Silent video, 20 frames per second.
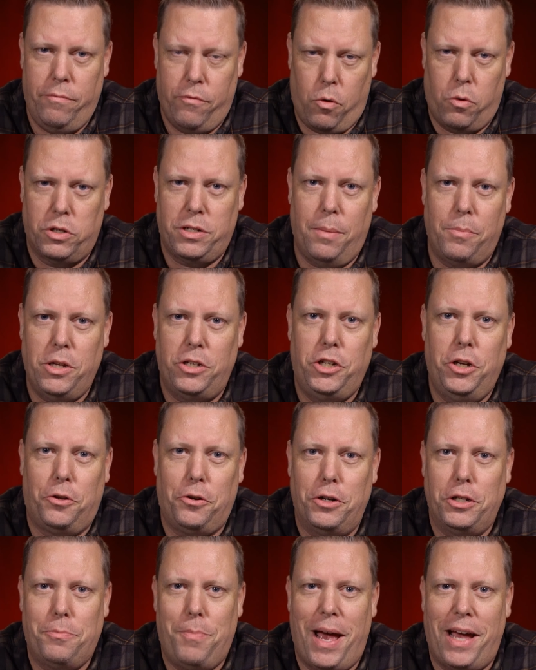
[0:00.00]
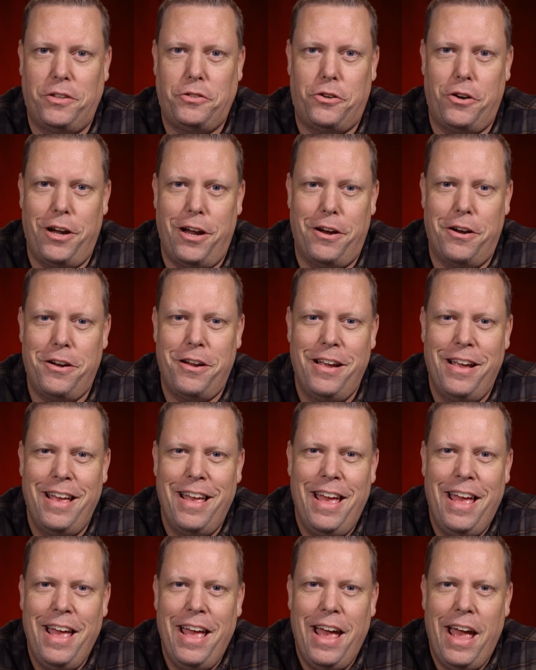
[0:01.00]
Of course, I'm the children's pastor here.
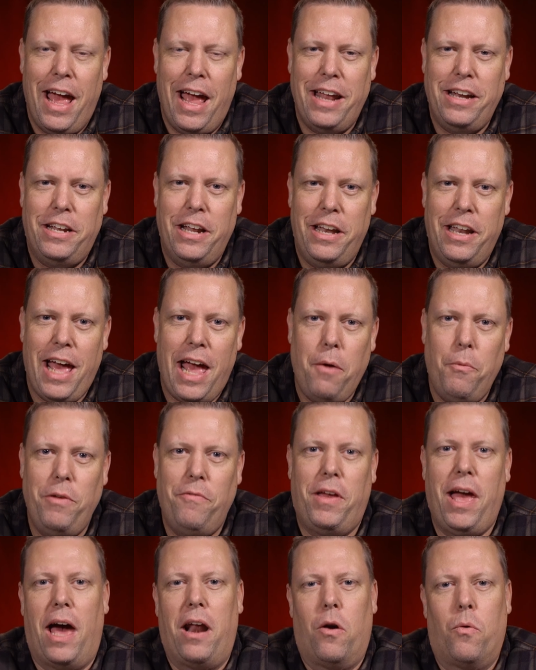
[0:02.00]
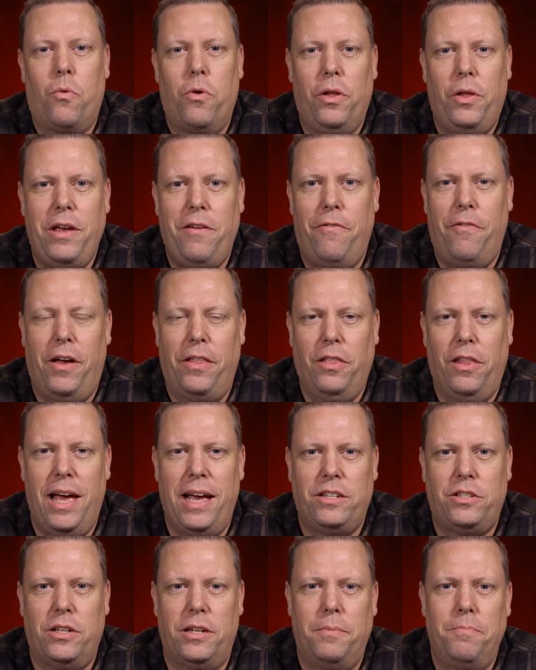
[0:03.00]
And today we've got a really fun
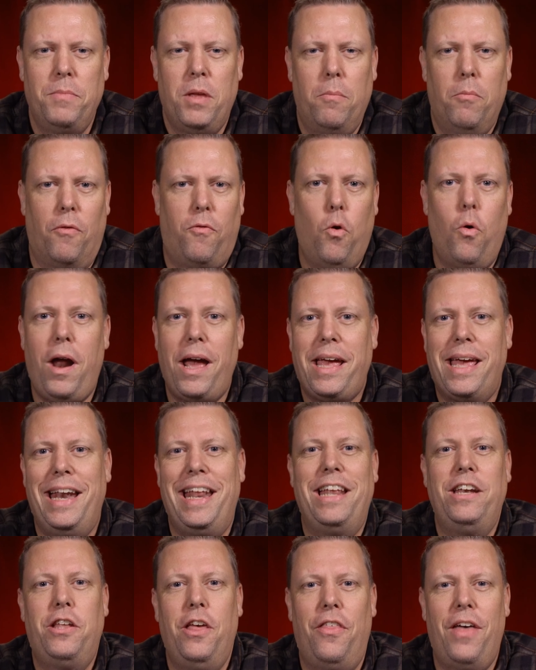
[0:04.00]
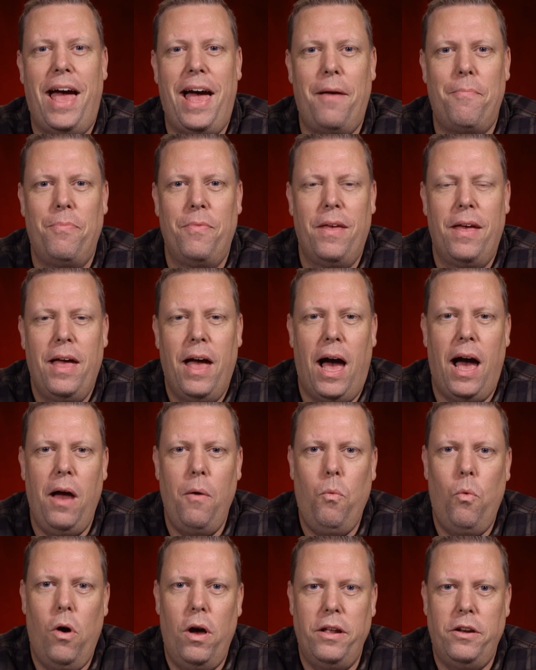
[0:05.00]
lesson. Before I get into that, I
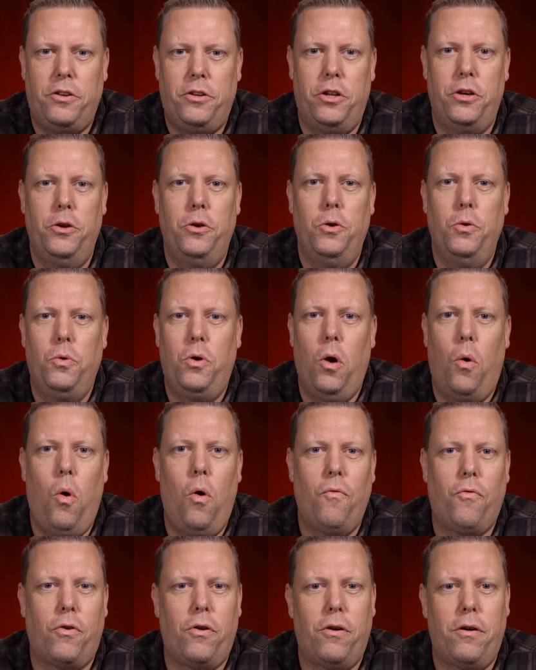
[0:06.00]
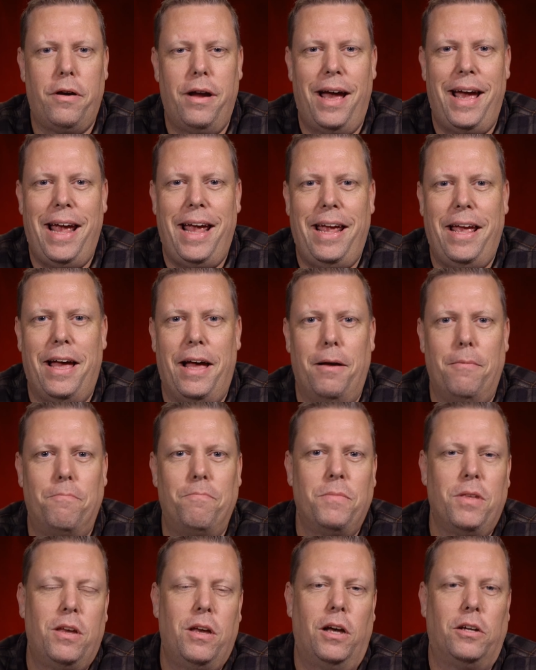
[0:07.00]
want to go over a,
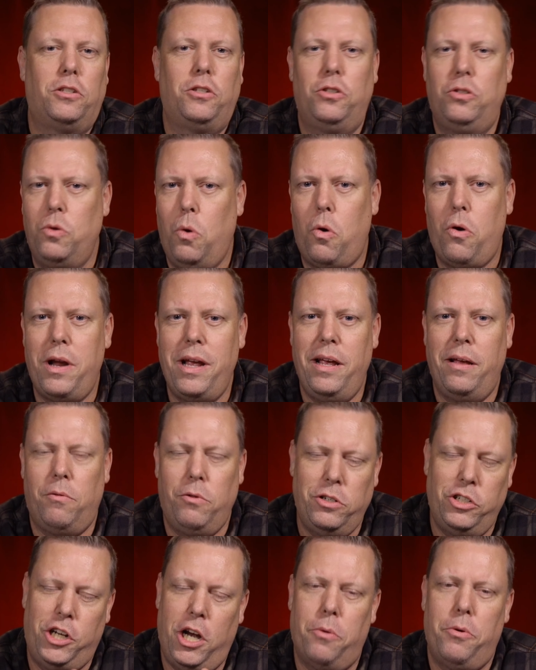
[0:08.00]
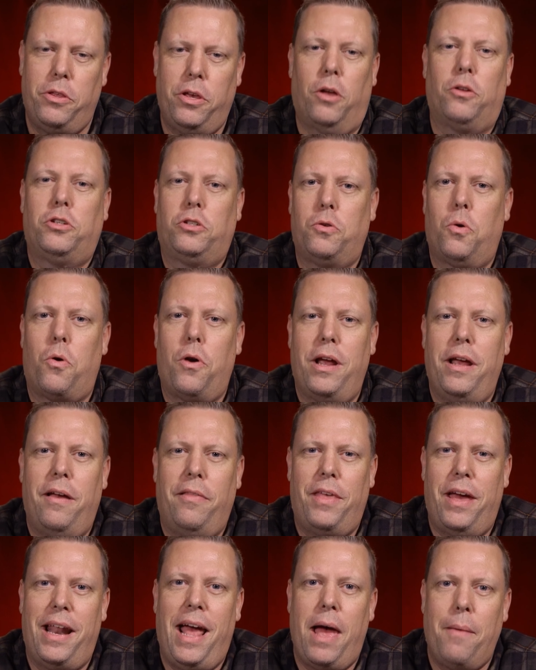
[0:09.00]
um, a story. I want to share with y'all a story
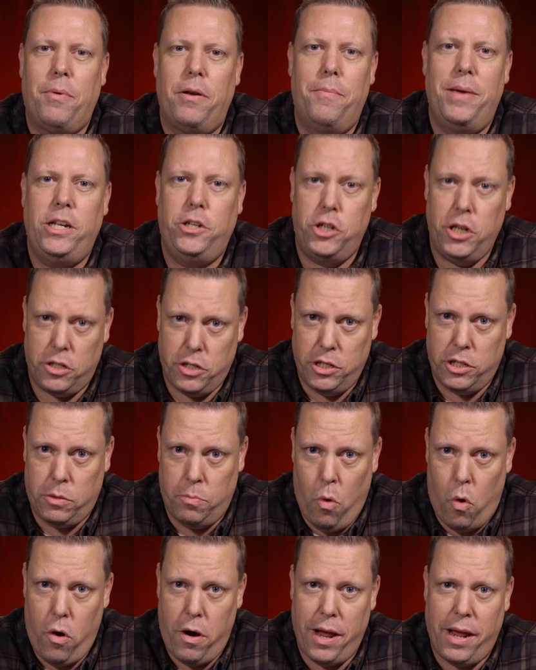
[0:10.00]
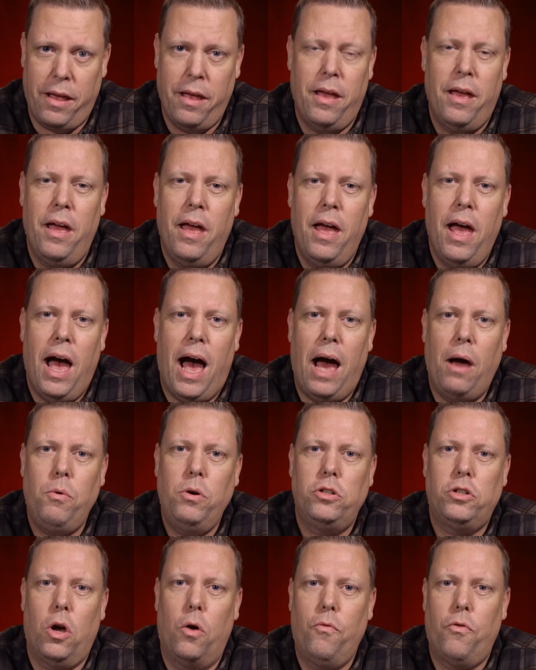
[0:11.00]
that happened to me just this morning I
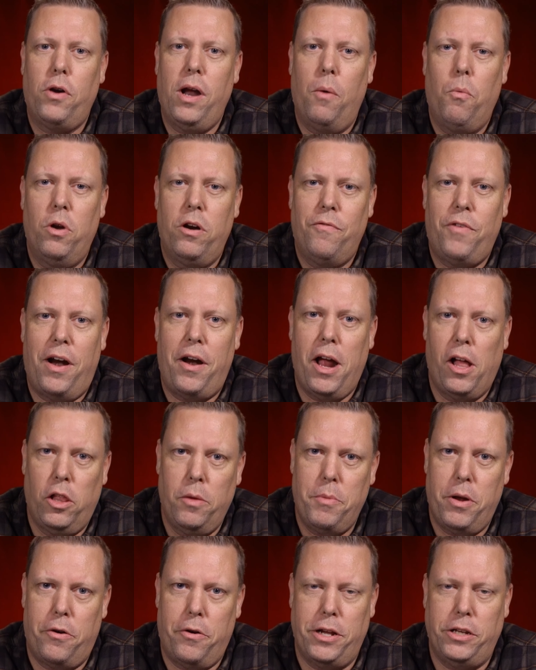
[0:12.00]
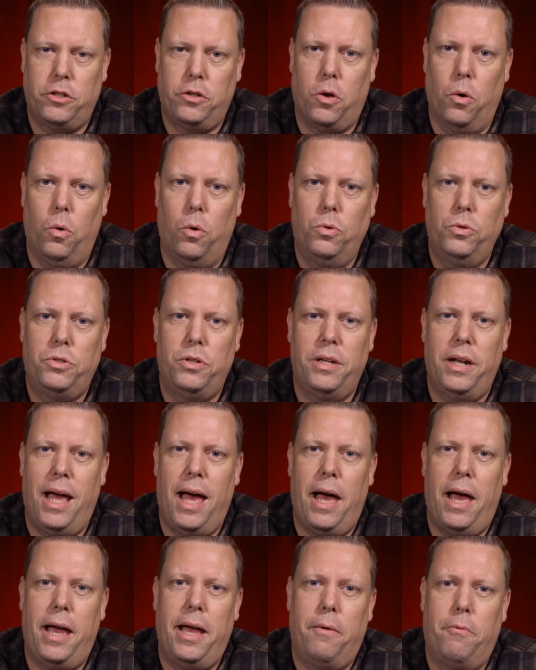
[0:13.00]
was over at one of our elementary schools and
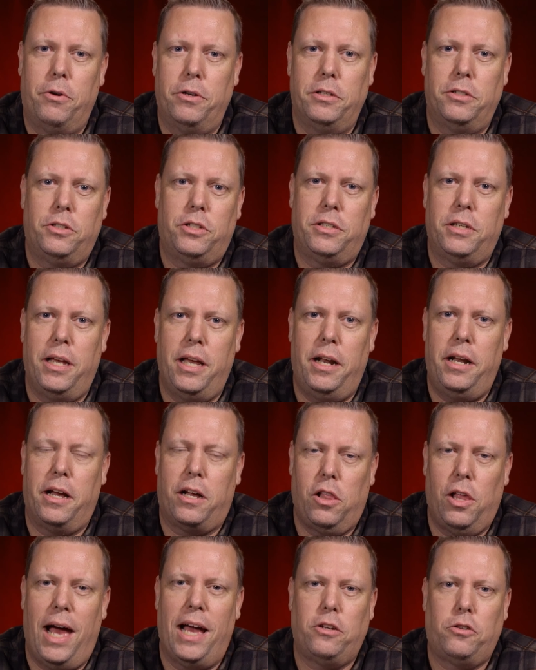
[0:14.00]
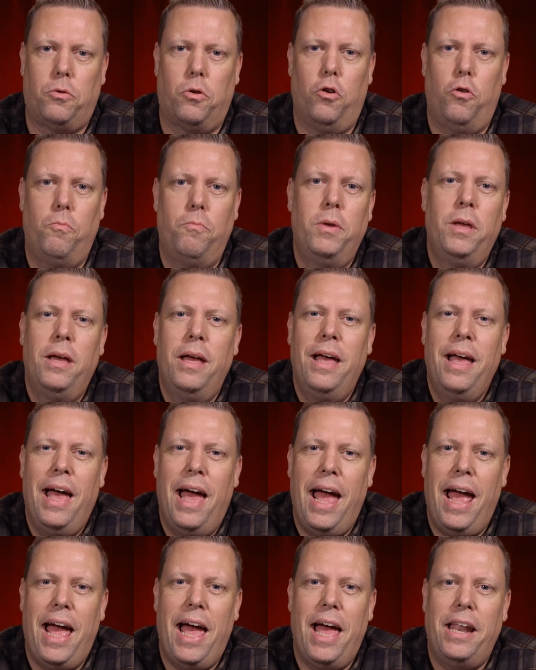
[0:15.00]
I was in a classroom
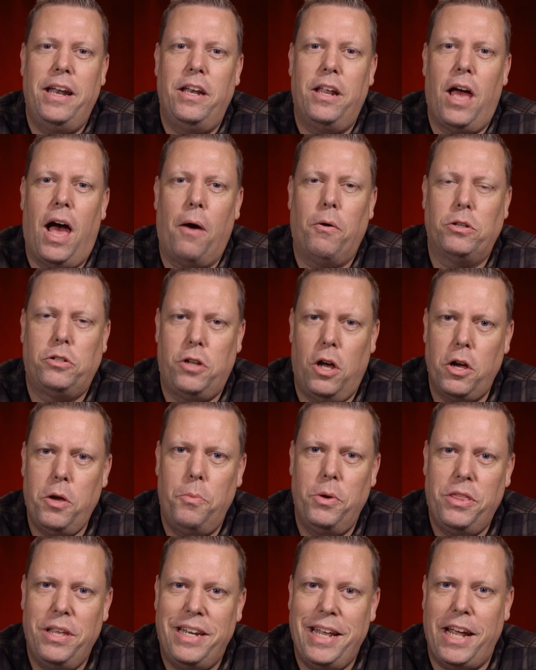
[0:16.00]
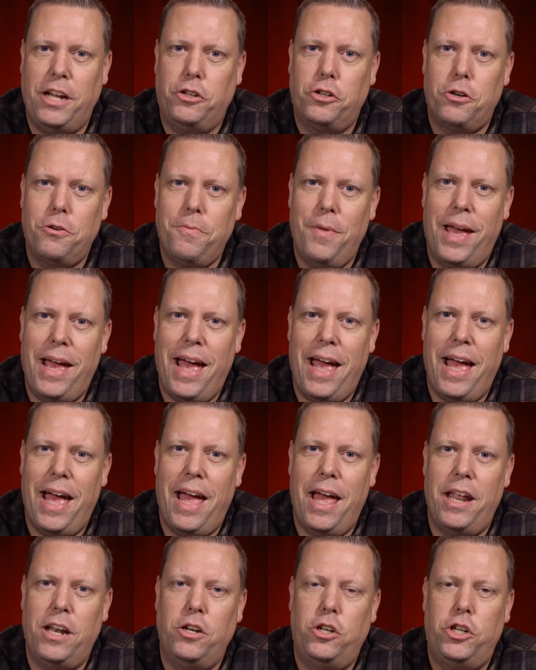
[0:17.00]
and I was talking with the teacher
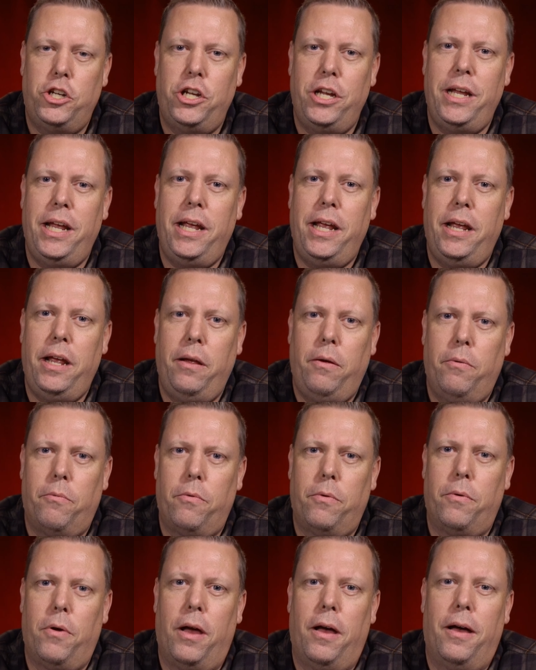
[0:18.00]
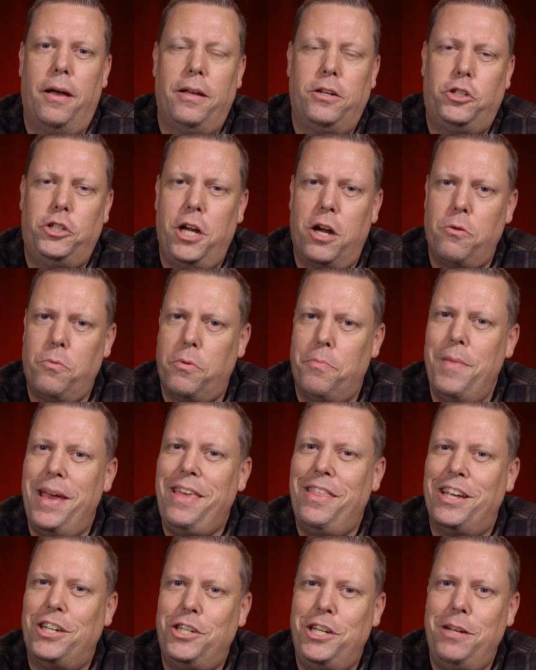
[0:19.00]
and she uh, shared with me
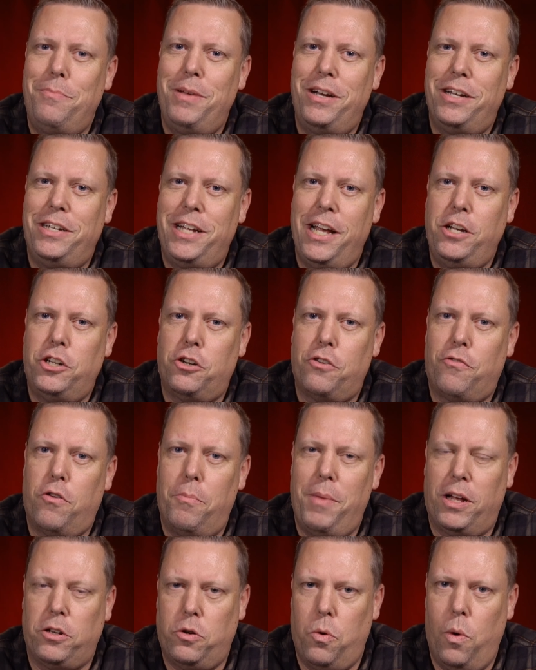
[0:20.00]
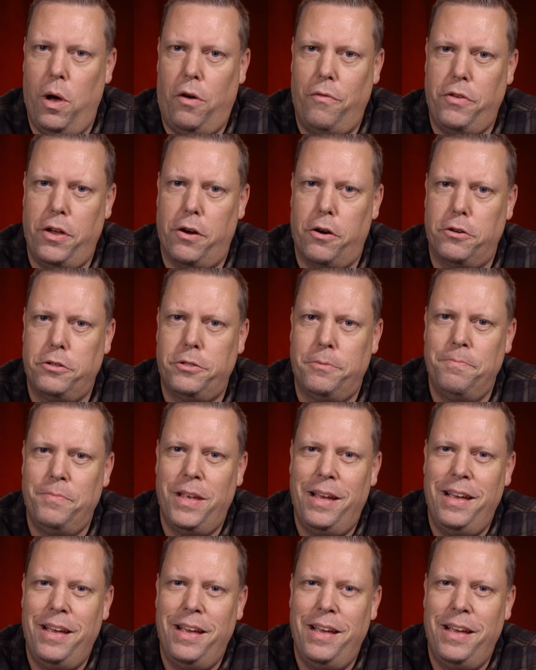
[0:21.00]
that she had been a teacher for about 12 years.